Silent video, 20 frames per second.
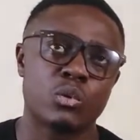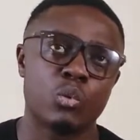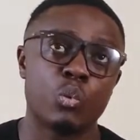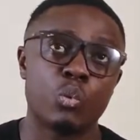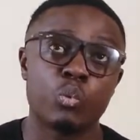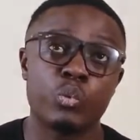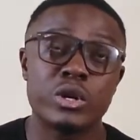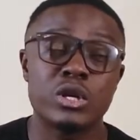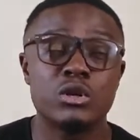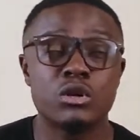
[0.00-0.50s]

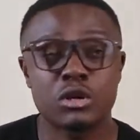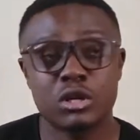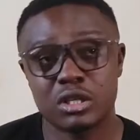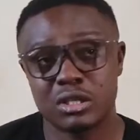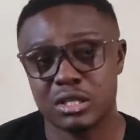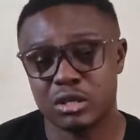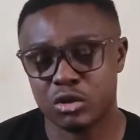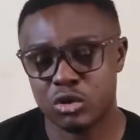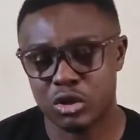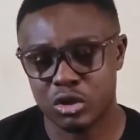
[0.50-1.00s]
window
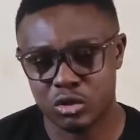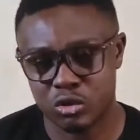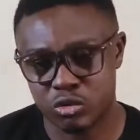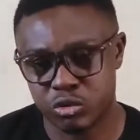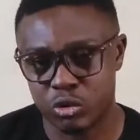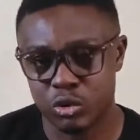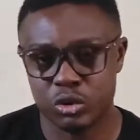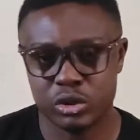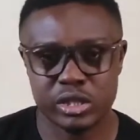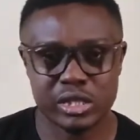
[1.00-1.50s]
curtain
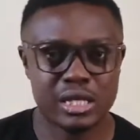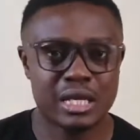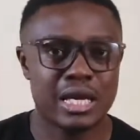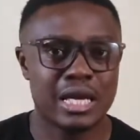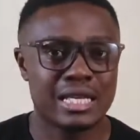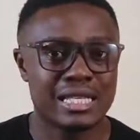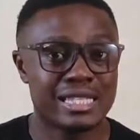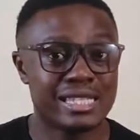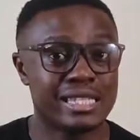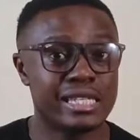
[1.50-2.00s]
controls,
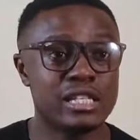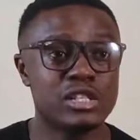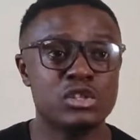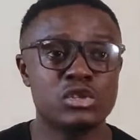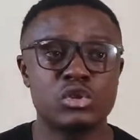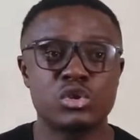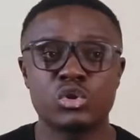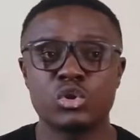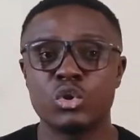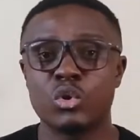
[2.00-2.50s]

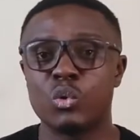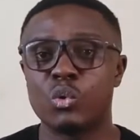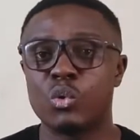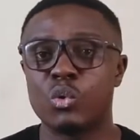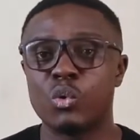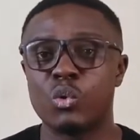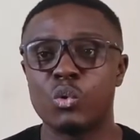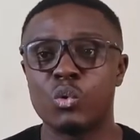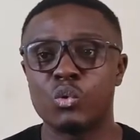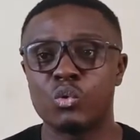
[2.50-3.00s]
since
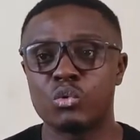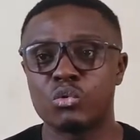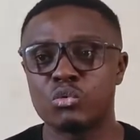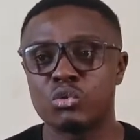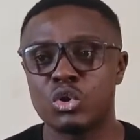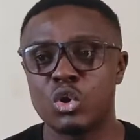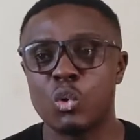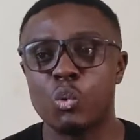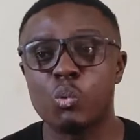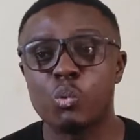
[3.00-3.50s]
your
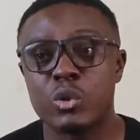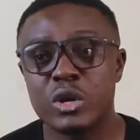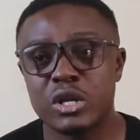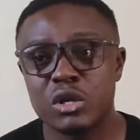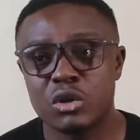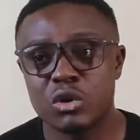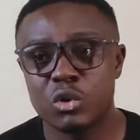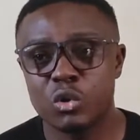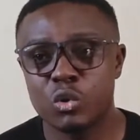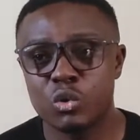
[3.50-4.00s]

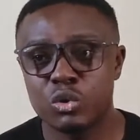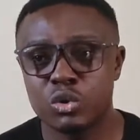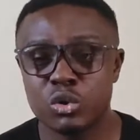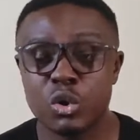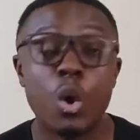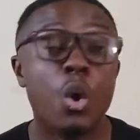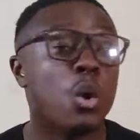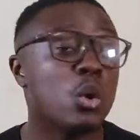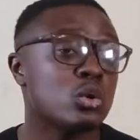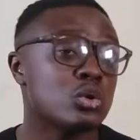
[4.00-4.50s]
windows
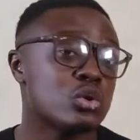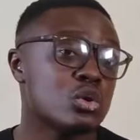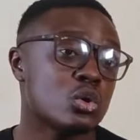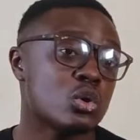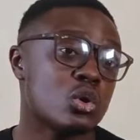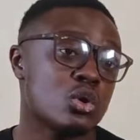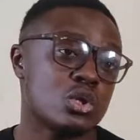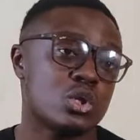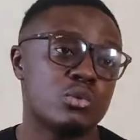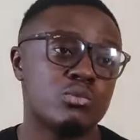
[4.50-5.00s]
also
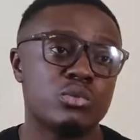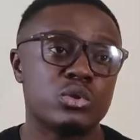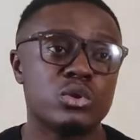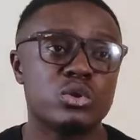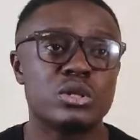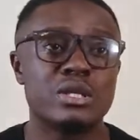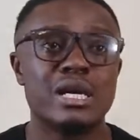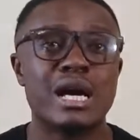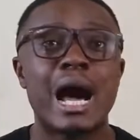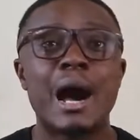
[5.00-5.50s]
contribute to
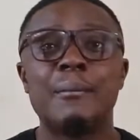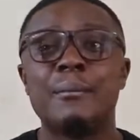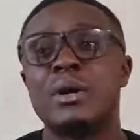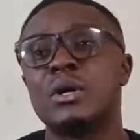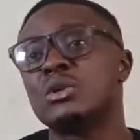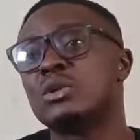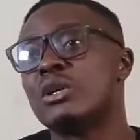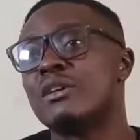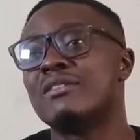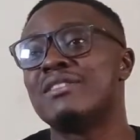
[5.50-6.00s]
the amount
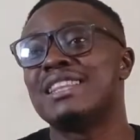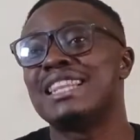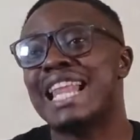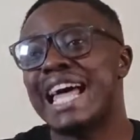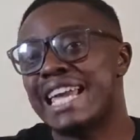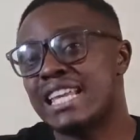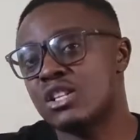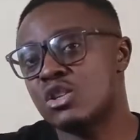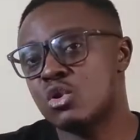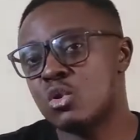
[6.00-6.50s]
of
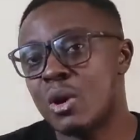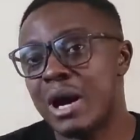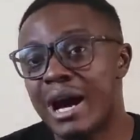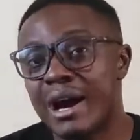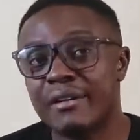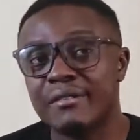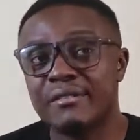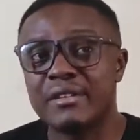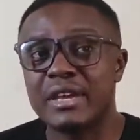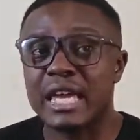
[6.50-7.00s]
light you
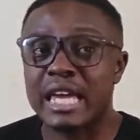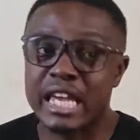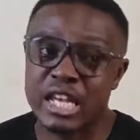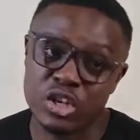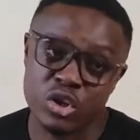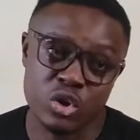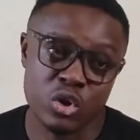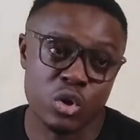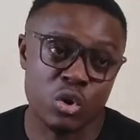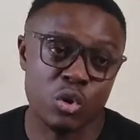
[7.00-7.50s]
have in
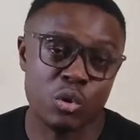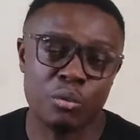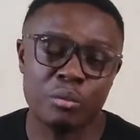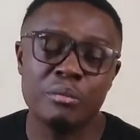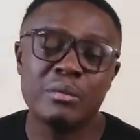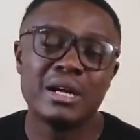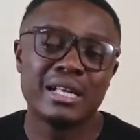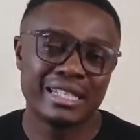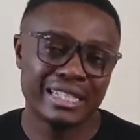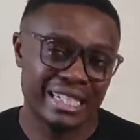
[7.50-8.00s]
your home,
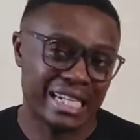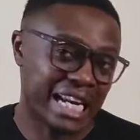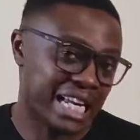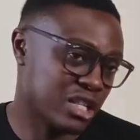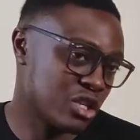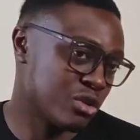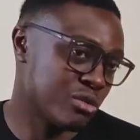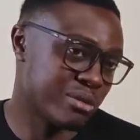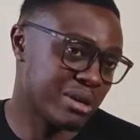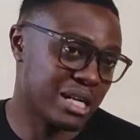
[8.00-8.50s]

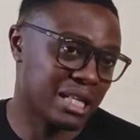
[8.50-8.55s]
natural